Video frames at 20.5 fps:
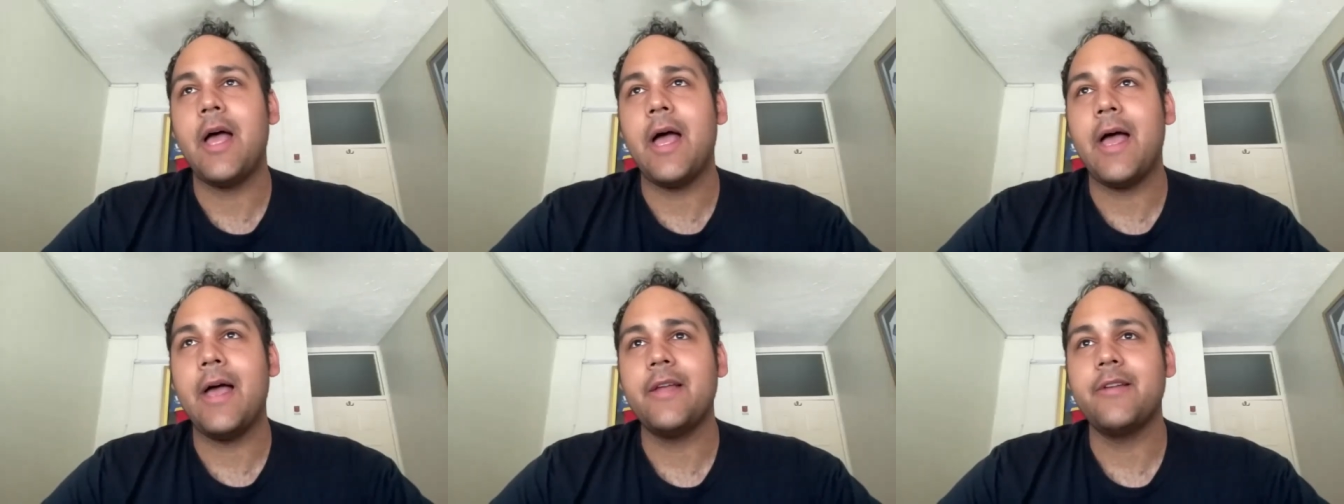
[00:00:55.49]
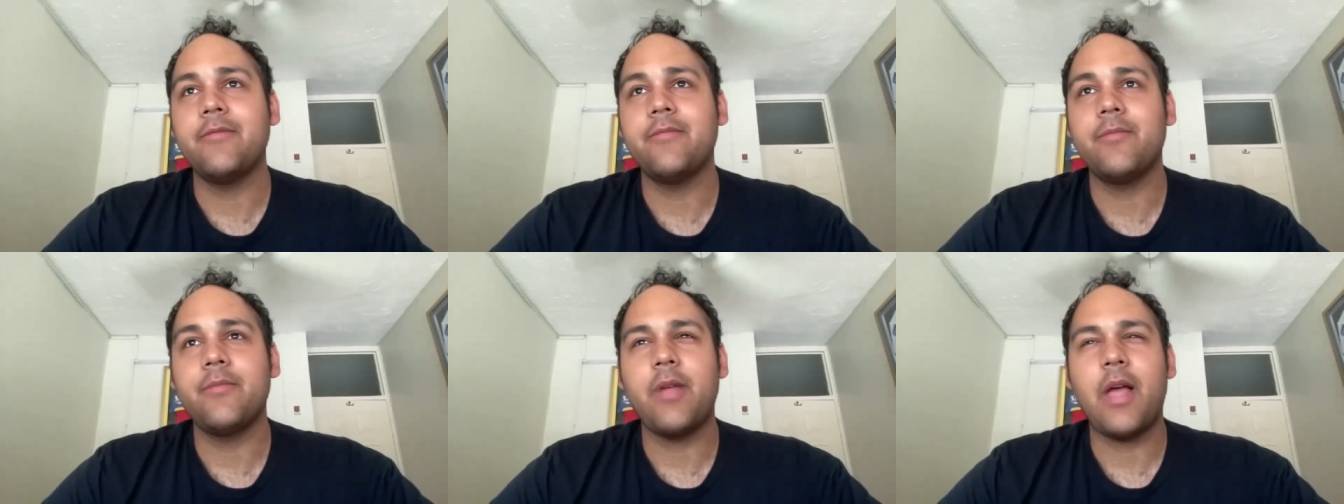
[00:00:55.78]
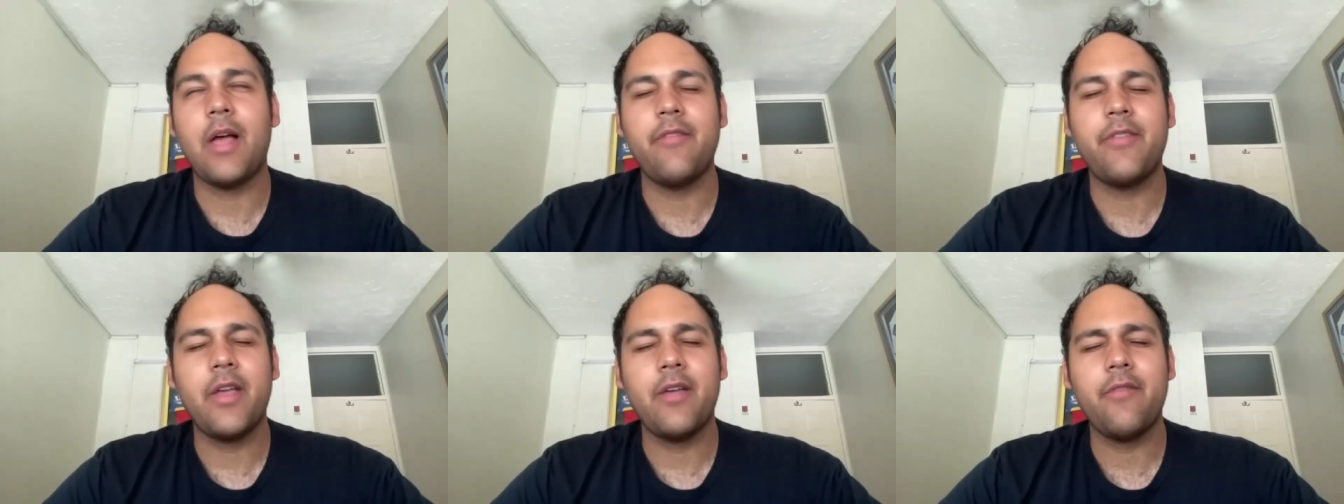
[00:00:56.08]

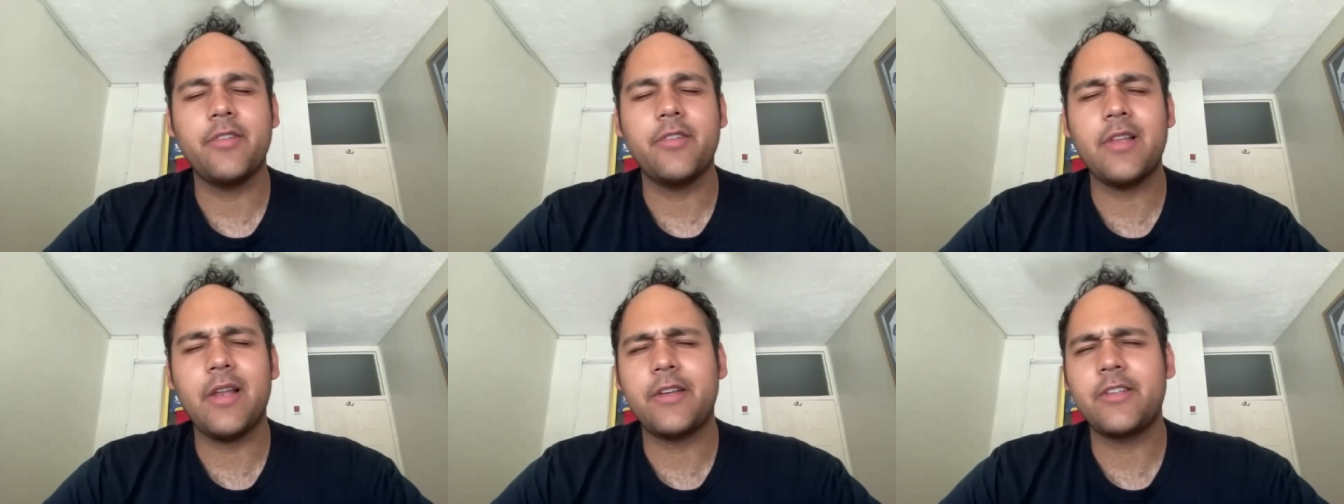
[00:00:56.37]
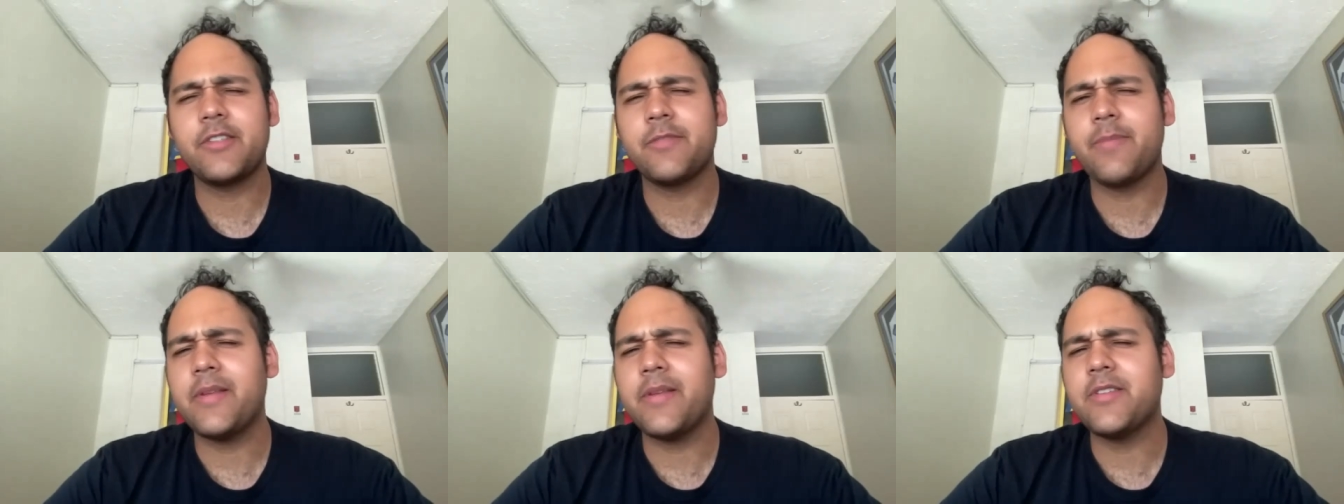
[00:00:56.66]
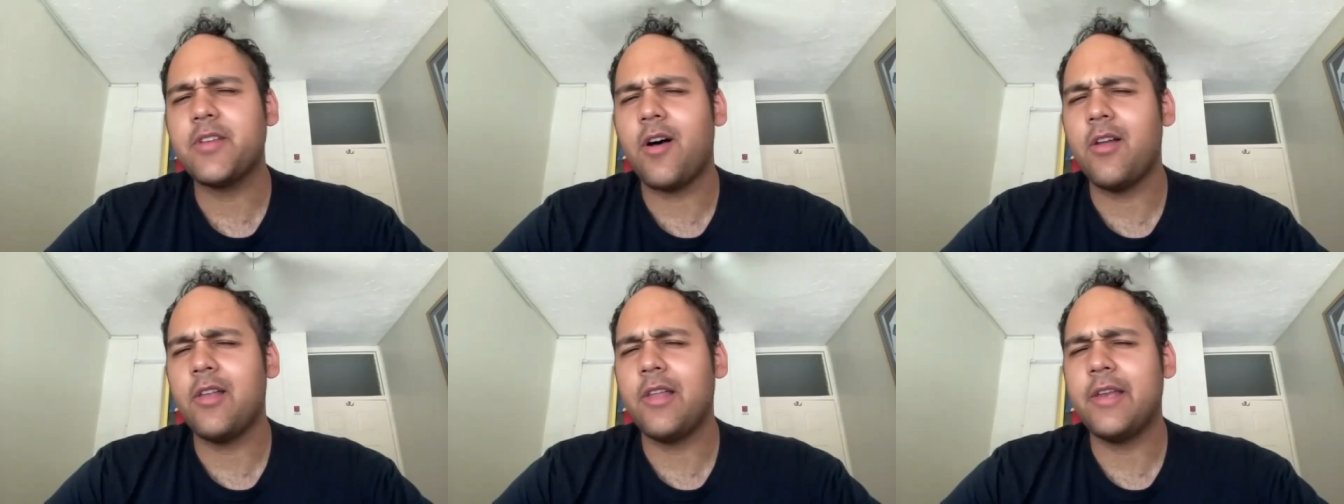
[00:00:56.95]
And have you ever like
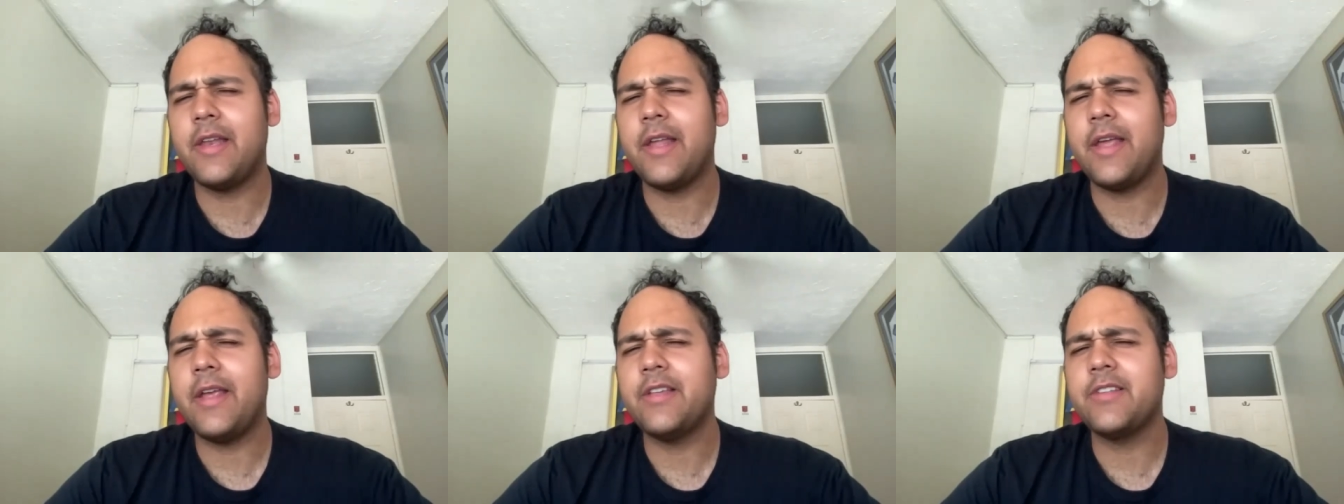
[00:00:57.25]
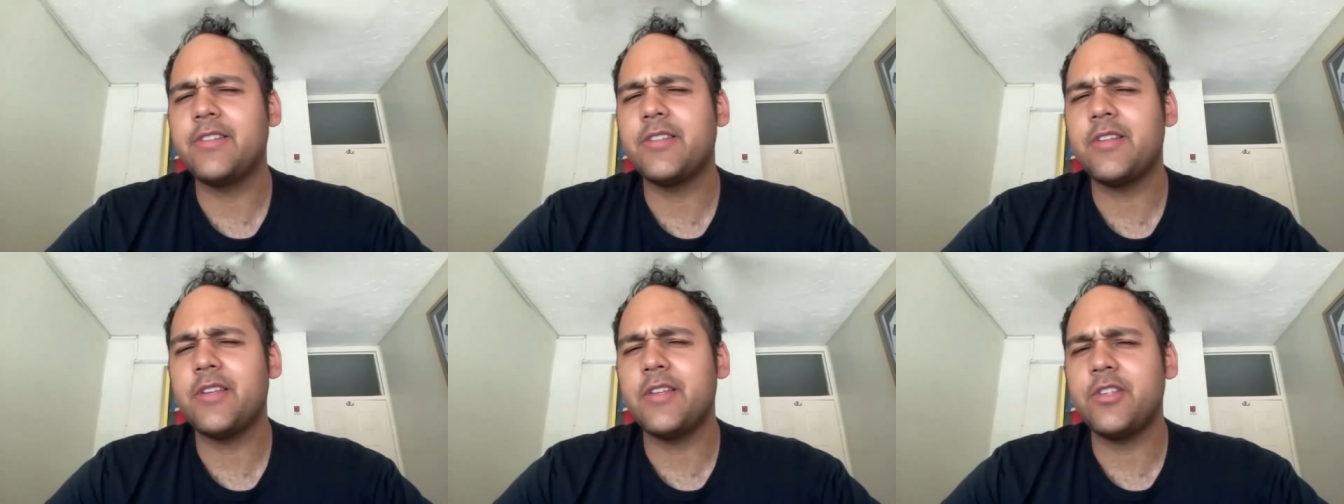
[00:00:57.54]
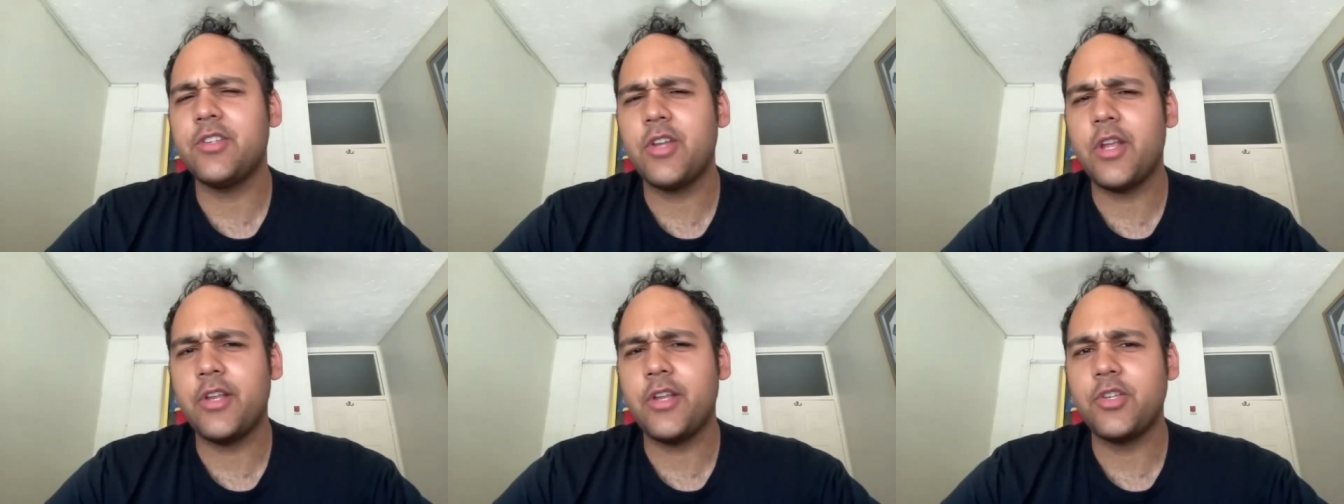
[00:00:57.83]
spent holidays
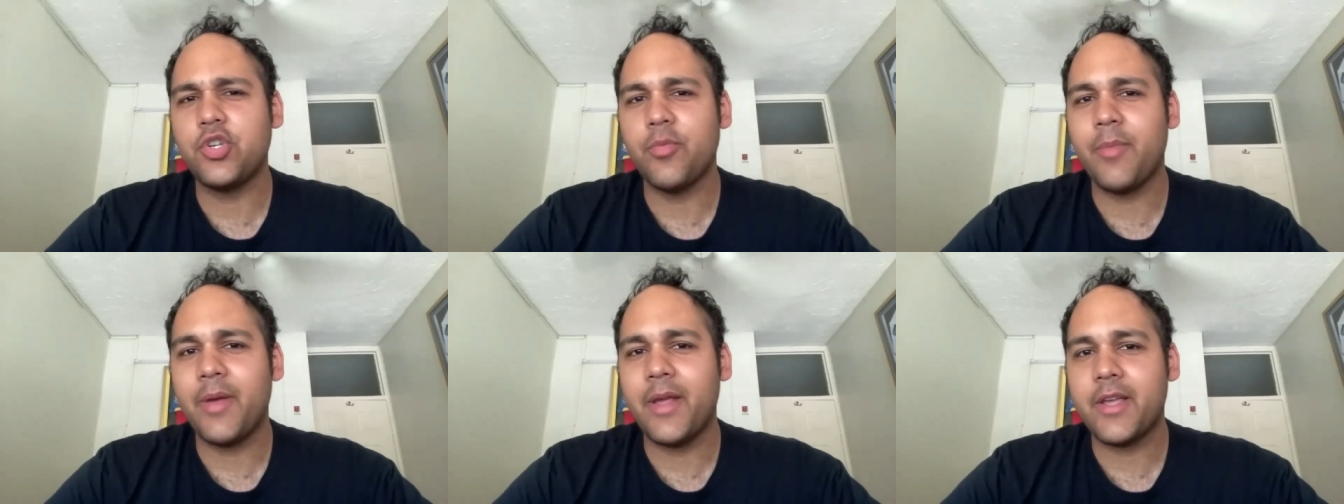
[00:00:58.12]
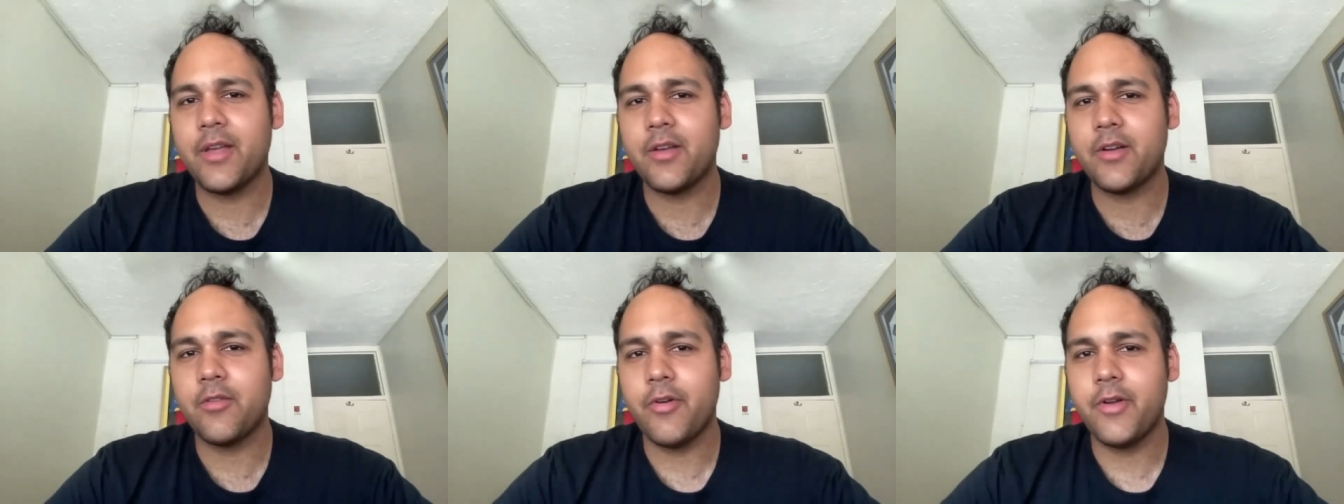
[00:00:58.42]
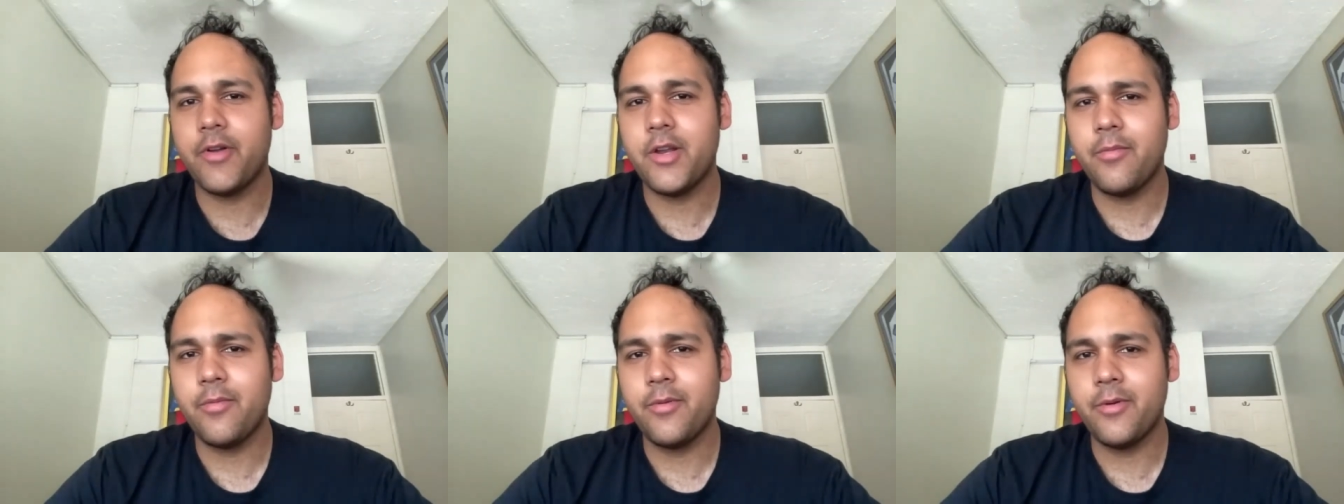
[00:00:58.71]
in in Jamaica
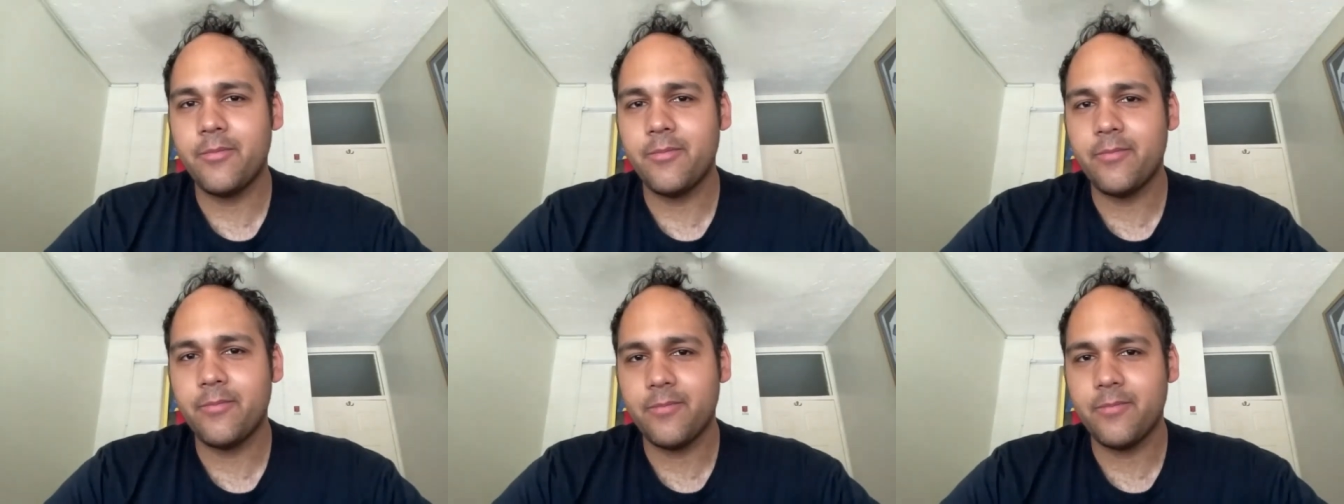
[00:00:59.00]
growing up?